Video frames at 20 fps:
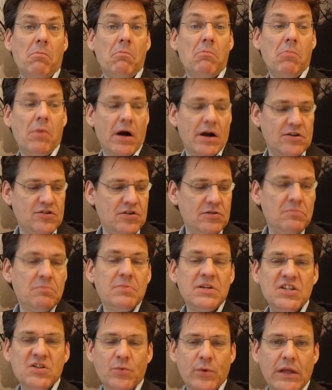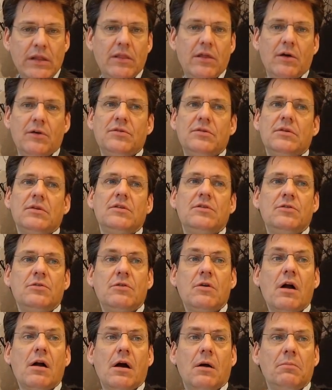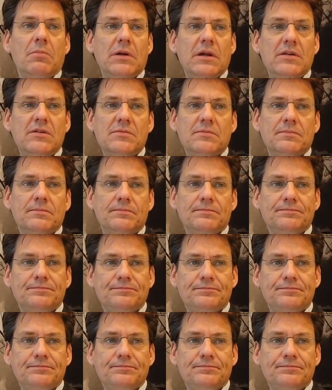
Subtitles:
margin between those two companies.